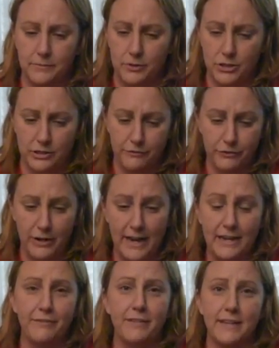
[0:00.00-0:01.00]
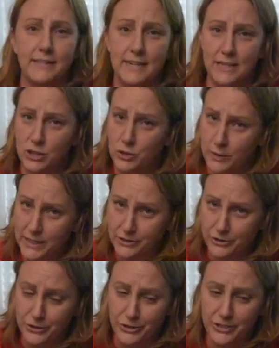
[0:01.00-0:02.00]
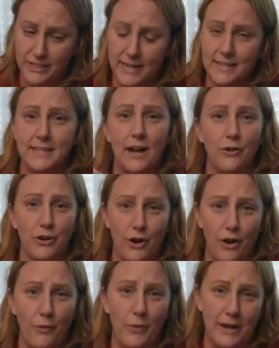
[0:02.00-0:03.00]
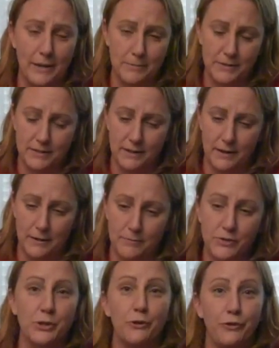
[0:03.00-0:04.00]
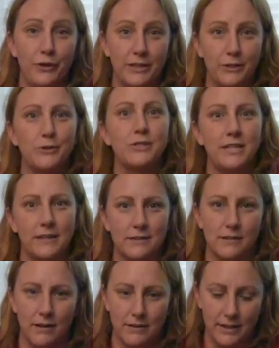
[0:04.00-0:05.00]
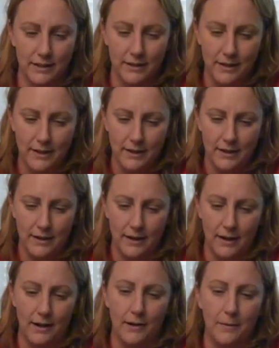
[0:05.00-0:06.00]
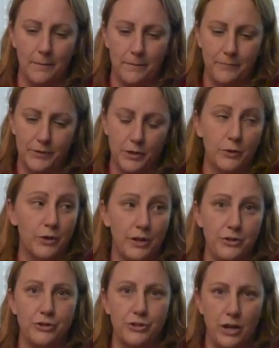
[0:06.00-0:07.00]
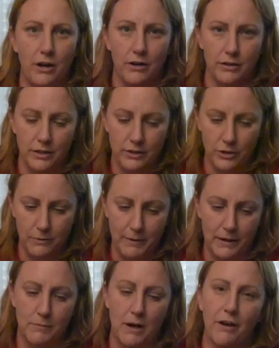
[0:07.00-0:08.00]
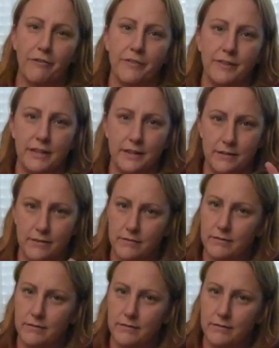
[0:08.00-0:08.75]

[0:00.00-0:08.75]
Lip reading: just a variety of things. It has tweezers. It has alcohol wipes. So if you get those ticks on you or on your dog, you can pick them off and then